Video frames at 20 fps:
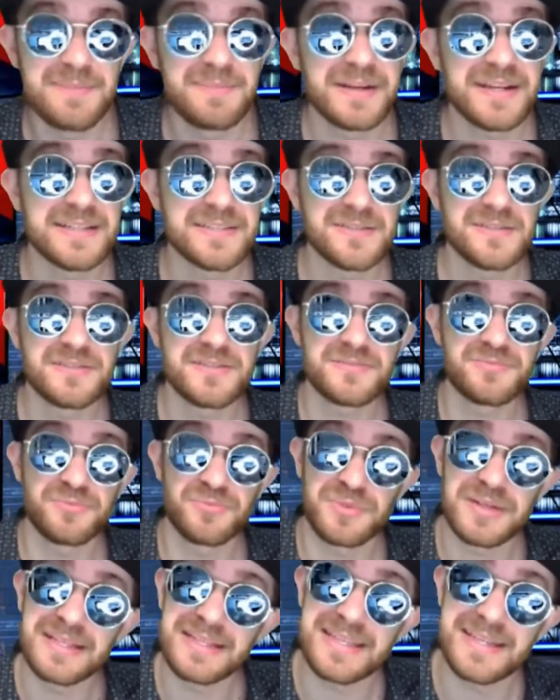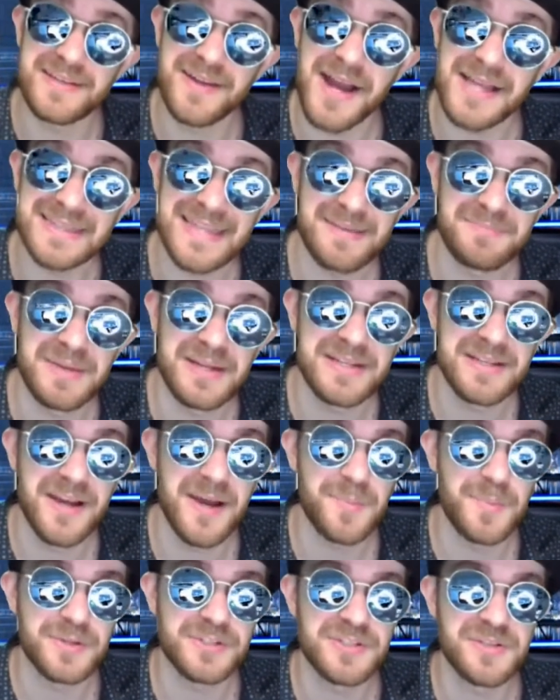because there's really not that many
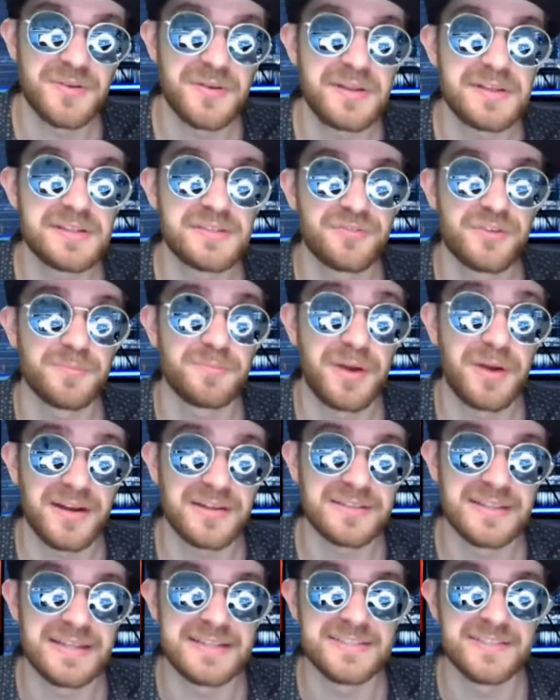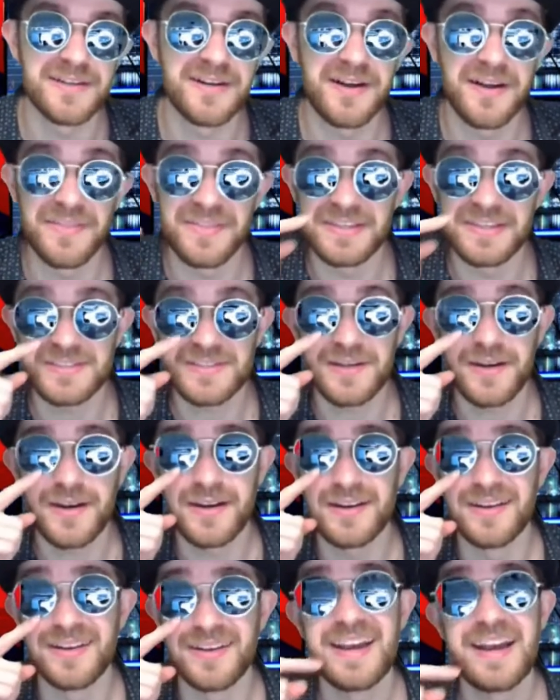opportunities for parlays on this
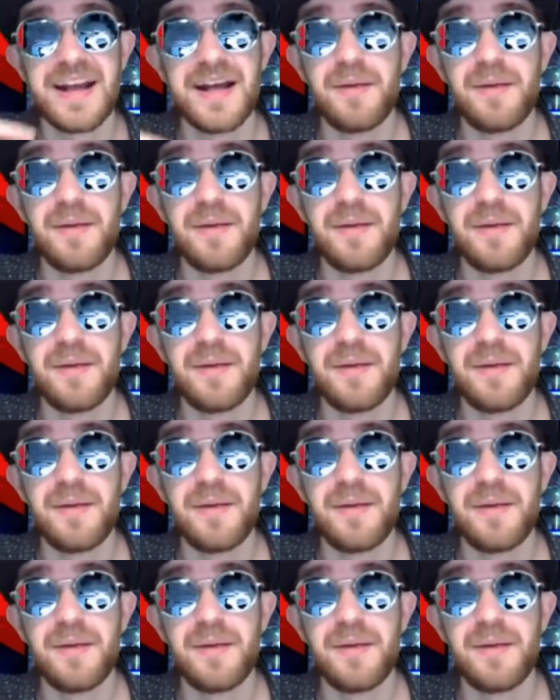card,